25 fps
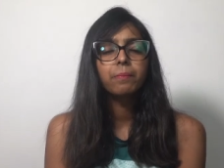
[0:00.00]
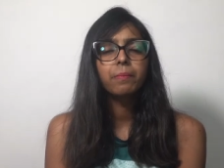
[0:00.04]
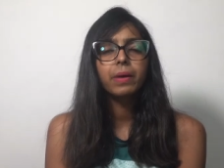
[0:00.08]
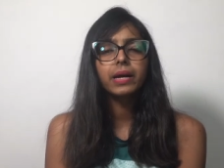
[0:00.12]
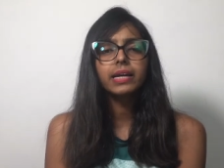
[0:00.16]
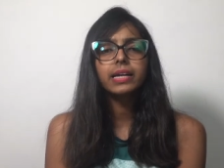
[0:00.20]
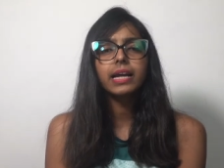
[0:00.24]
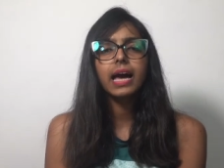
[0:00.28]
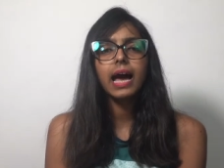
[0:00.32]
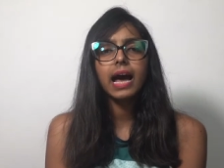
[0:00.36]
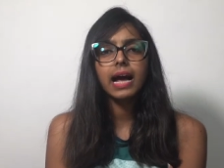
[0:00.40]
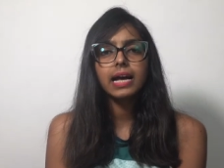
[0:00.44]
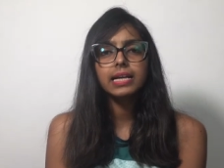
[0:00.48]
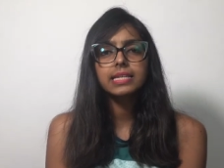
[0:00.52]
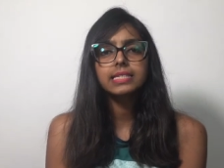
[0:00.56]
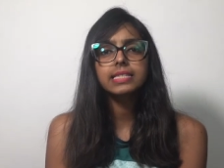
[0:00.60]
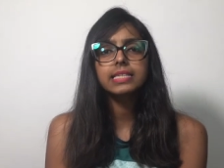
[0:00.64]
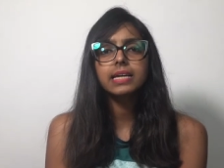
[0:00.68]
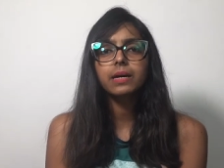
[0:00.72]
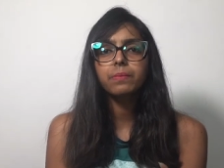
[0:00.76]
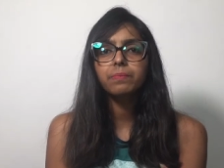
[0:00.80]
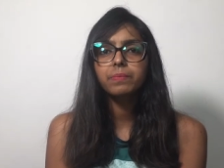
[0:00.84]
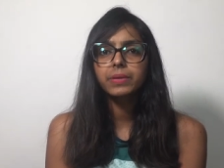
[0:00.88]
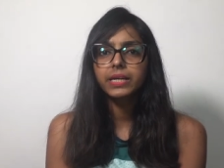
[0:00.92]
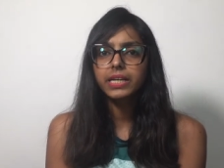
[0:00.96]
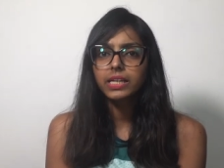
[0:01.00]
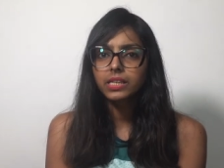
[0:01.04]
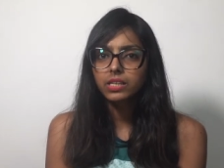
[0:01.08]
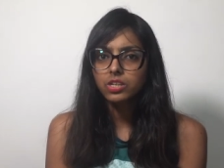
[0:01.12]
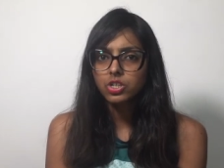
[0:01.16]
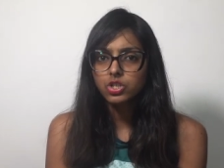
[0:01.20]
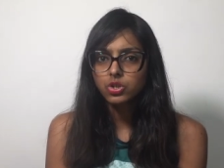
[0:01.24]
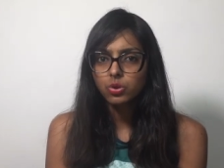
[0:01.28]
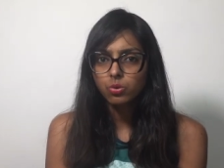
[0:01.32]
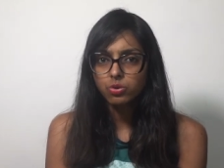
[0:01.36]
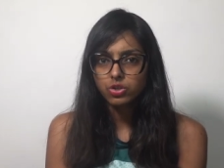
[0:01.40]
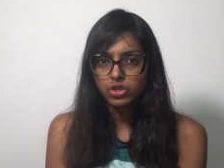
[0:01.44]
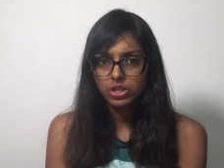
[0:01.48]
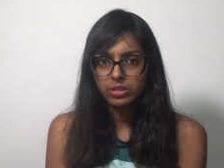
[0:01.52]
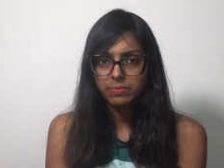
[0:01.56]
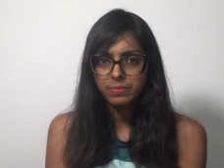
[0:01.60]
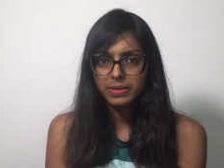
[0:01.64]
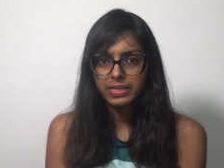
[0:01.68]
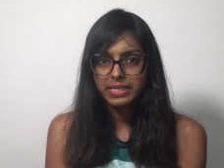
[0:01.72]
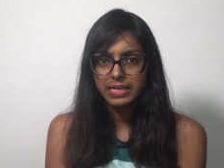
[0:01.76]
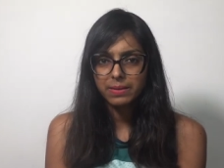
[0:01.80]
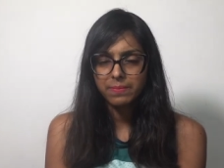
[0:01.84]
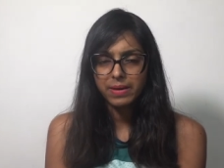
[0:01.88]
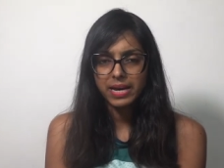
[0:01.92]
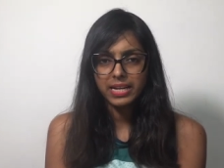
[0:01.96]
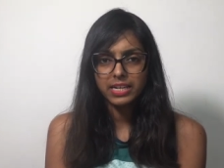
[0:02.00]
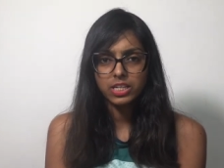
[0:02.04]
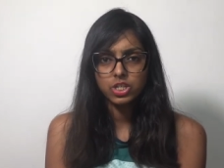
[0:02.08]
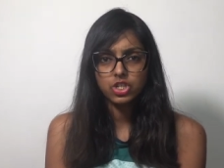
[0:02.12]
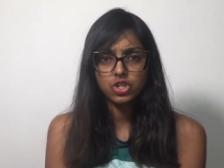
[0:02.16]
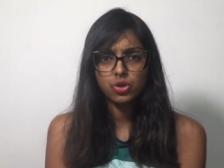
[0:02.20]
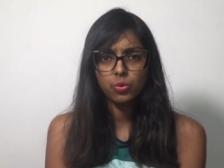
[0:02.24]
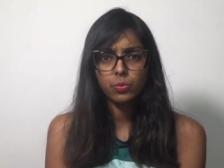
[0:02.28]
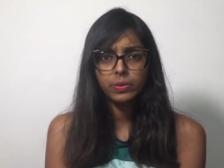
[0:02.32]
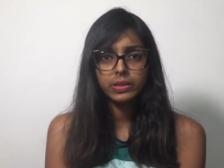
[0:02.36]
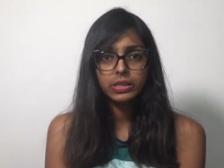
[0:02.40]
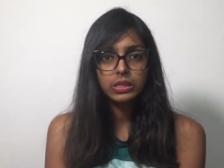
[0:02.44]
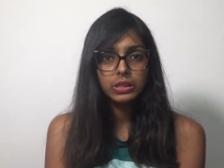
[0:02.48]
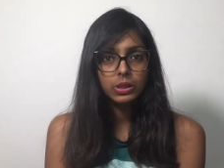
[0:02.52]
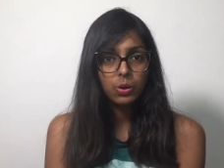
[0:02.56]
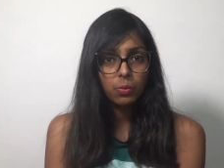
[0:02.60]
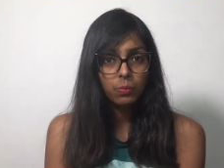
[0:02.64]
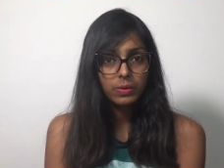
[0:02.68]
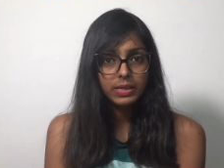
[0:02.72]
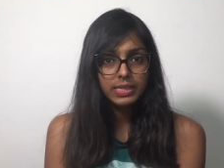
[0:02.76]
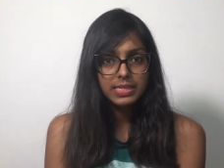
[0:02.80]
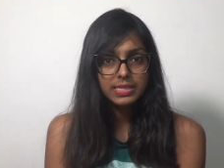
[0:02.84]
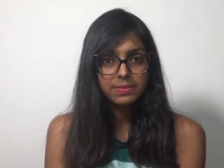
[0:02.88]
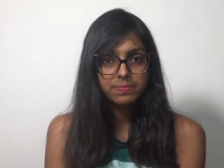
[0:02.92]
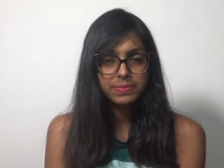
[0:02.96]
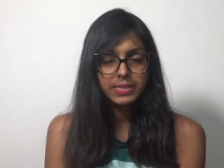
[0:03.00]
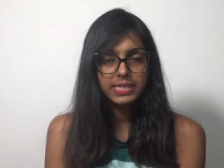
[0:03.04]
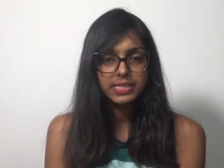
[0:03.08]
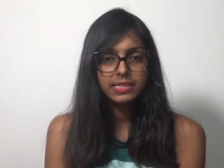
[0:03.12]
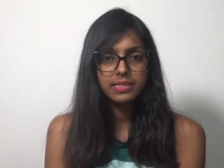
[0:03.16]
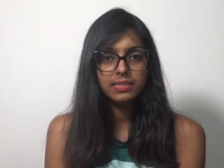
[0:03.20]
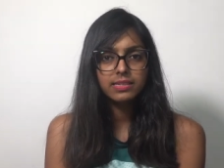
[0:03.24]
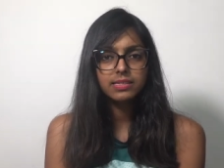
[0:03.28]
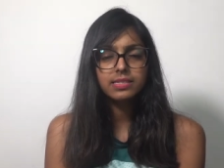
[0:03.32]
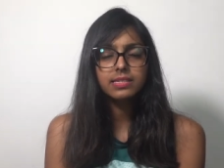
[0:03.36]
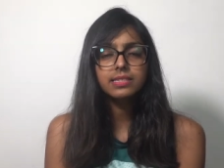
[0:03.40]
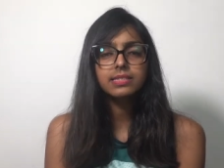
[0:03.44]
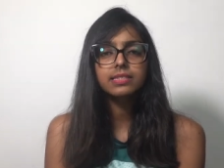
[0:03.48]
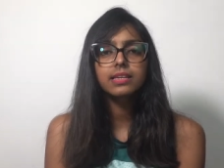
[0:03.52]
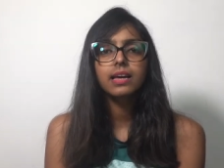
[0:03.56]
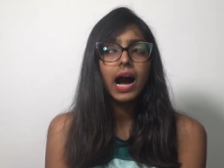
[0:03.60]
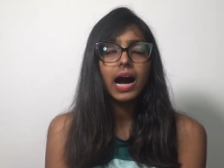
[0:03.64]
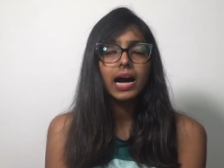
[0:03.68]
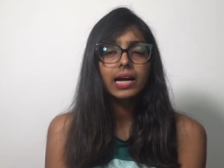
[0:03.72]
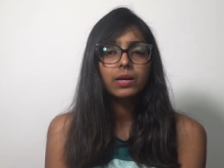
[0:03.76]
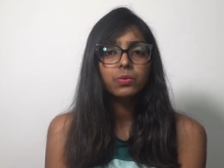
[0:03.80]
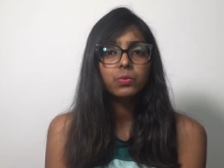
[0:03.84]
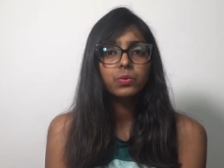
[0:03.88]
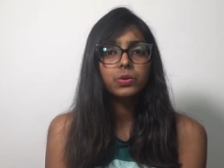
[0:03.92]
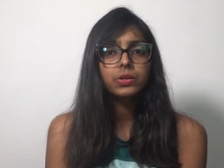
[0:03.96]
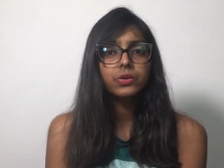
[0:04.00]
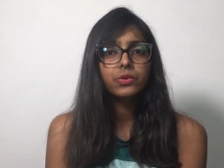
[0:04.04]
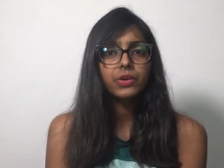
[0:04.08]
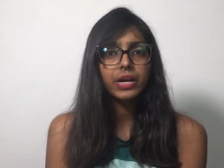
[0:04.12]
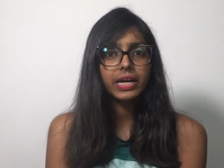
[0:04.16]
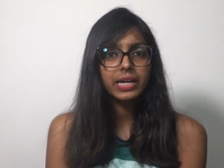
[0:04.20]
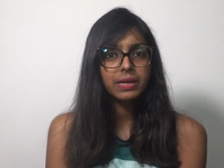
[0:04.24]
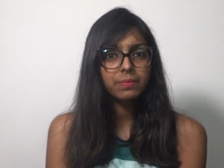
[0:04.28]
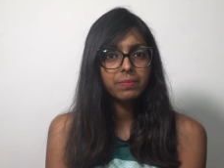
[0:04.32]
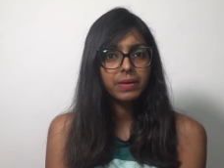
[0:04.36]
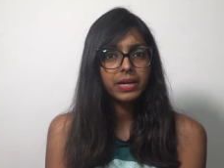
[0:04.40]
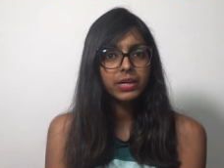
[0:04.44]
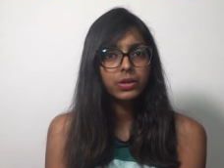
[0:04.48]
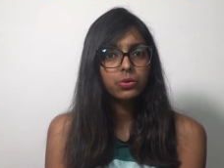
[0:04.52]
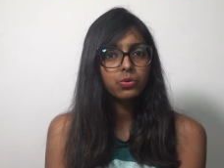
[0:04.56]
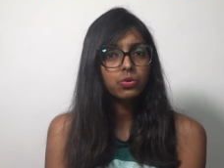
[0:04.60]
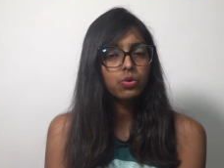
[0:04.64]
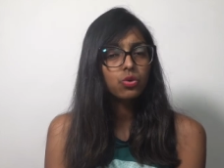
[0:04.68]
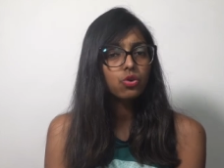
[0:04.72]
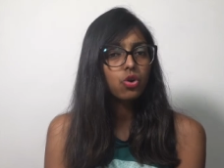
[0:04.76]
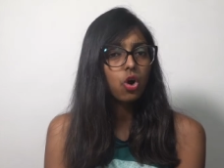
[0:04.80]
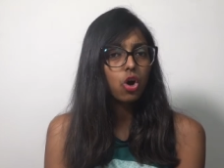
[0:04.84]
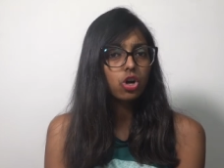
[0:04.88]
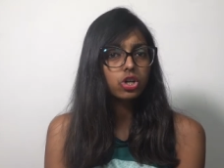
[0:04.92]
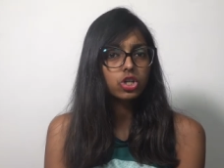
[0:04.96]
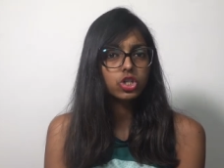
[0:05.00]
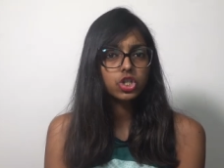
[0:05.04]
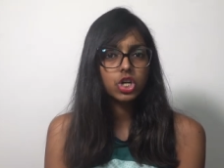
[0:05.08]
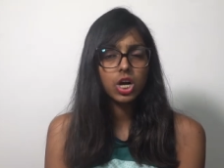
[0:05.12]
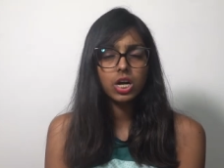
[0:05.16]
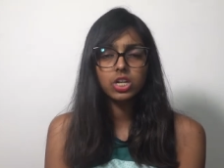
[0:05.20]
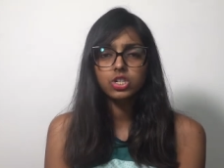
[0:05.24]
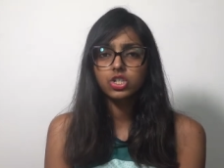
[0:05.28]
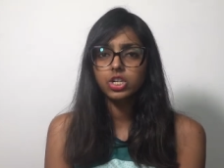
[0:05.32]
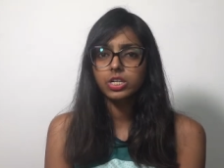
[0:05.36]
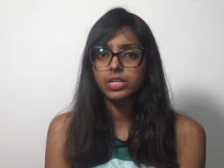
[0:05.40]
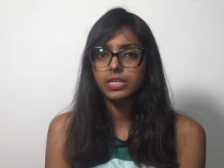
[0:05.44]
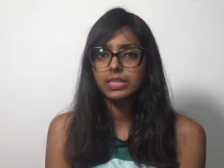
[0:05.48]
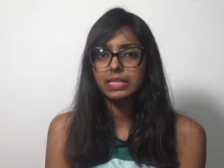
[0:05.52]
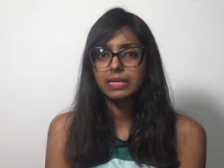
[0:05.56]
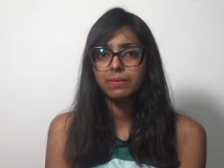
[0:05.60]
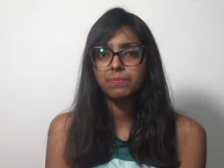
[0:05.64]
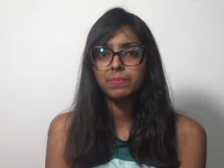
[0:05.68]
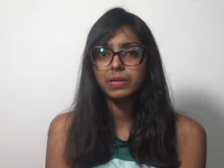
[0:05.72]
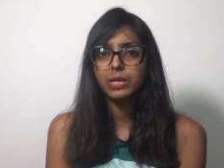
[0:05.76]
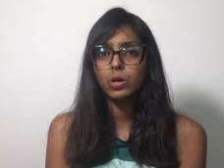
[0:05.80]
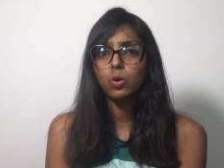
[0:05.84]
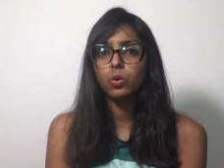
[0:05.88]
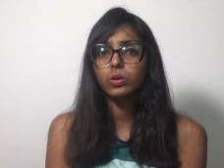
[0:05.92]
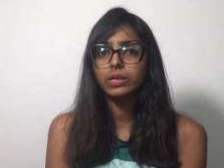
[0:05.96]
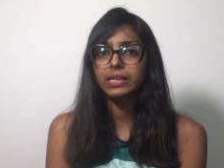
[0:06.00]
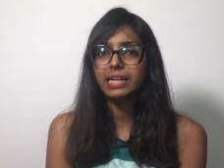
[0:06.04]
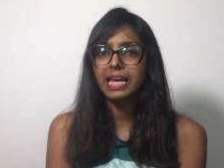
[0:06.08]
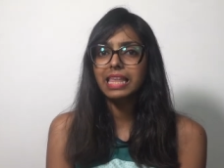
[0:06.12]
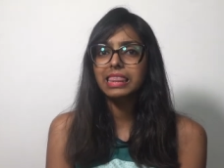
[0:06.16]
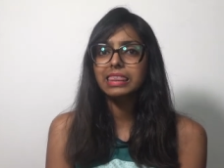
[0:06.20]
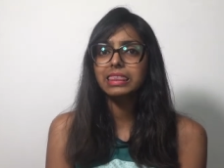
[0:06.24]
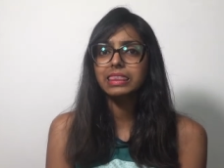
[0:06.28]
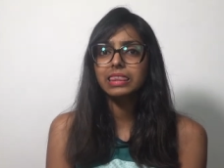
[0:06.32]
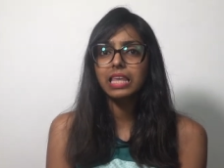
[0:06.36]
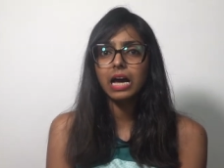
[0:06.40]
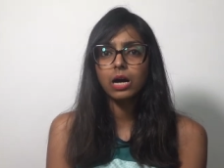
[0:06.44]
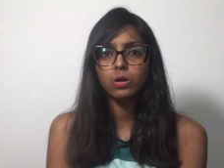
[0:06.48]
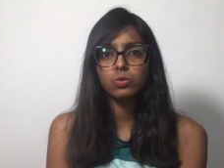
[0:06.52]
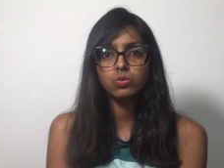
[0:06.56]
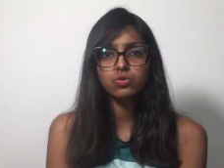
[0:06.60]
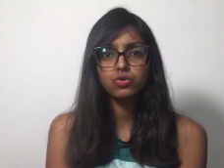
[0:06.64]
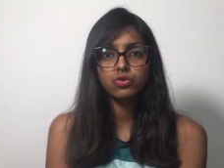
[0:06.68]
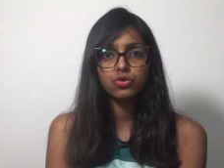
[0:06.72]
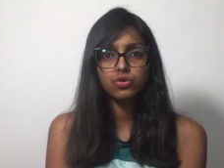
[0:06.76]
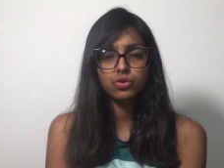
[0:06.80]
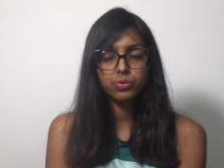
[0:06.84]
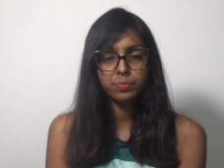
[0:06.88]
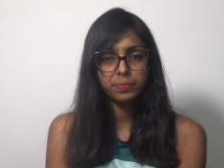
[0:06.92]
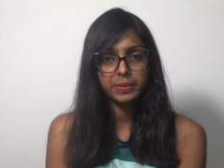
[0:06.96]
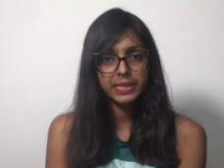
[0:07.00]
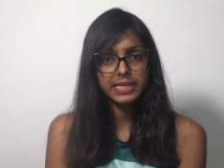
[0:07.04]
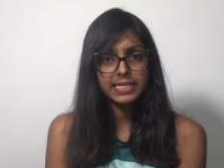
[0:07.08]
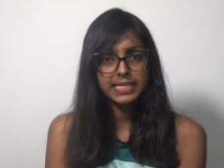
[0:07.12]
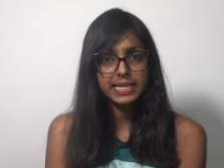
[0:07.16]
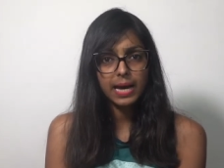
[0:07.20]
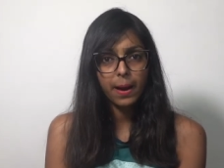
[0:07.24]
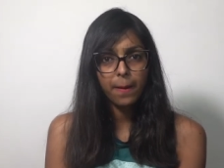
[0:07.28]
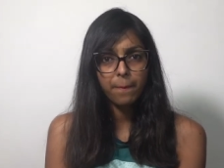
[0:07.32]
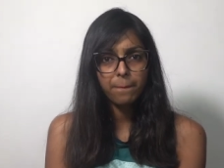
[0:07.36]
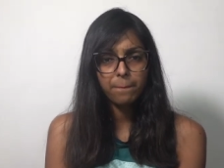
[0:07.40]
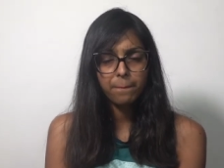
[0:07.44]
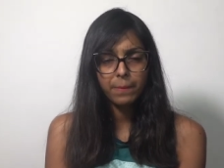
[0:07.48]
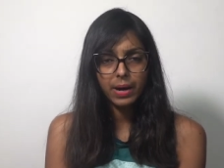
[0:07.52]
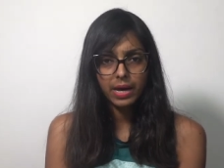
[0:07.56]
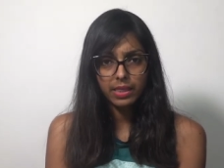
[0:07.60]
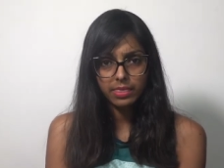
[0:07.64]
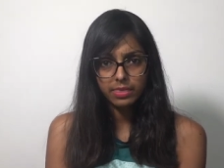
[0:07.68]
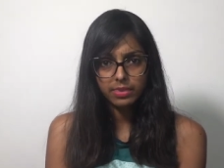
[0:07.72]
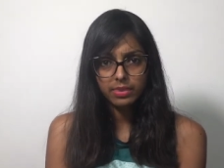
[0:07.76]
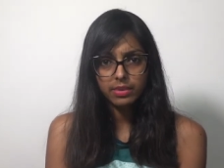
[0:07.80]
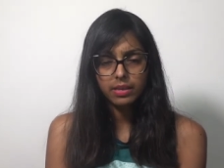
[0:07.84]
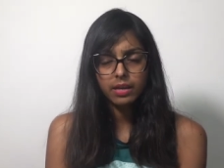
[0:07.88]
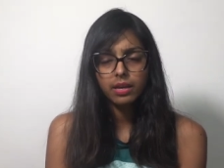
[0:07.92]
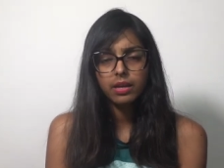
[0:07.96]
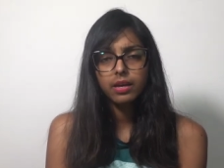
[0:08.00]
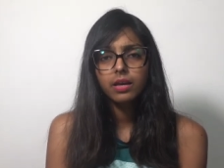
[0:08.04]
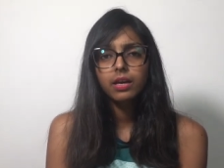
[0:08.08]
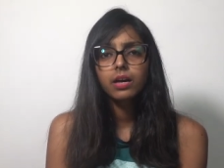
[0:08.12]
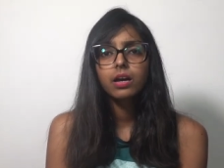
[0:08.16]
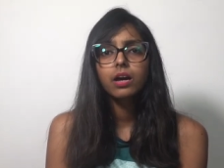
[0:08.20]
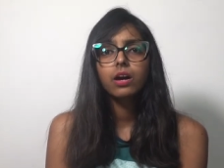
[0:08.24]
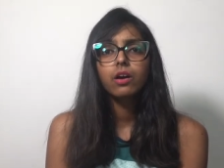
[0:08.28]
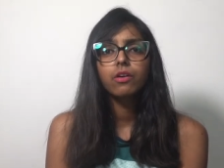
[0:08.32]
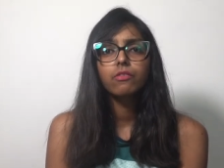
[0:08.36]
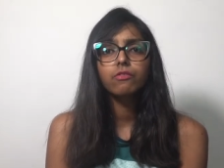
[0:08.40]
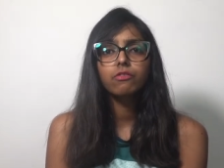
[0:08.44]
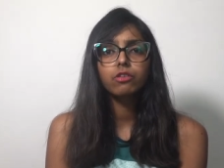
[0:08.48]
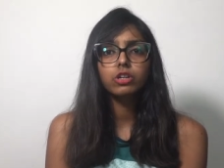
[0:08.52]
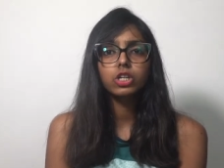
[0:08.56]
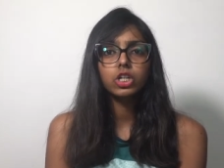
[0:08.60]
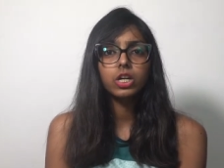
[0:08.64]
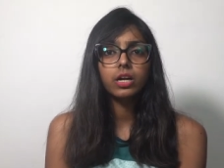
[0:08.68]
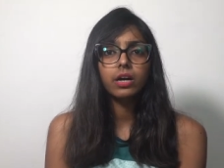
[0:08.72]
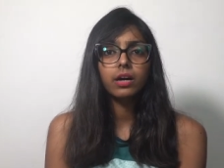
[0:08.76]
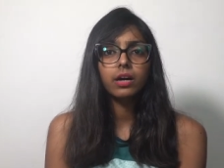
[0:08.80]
but as a beginner social media manager with no experience i would recommend you to not charge anything below 10000 rupees a month for